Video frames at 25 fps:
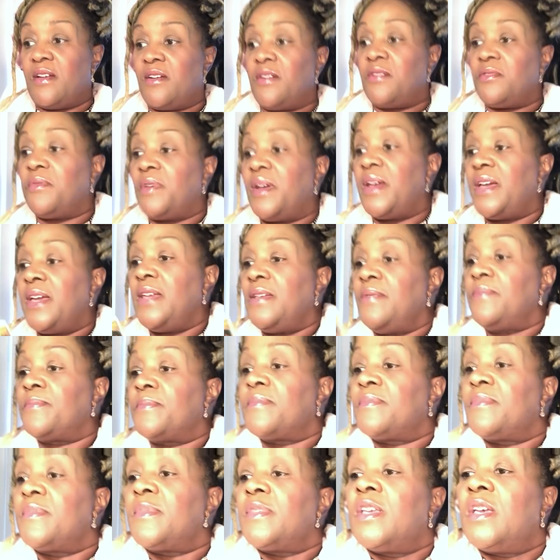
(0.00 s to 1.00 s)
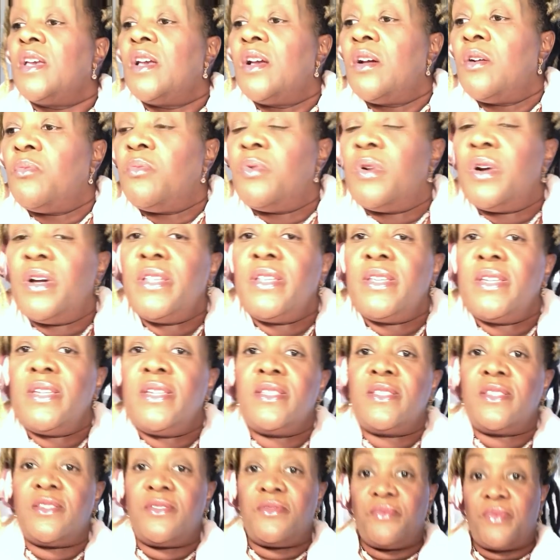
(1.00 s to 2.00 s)
All right, what
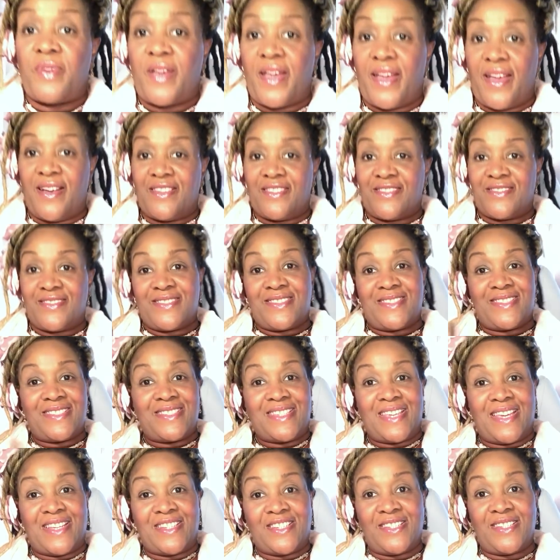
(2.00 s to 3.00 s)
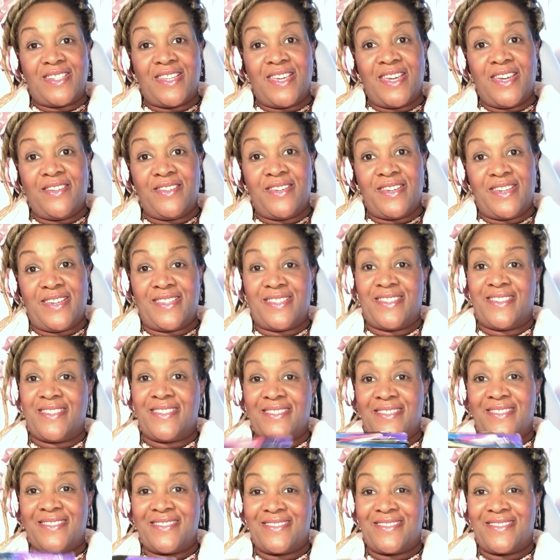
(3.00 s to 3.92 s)
is around Sagittarius?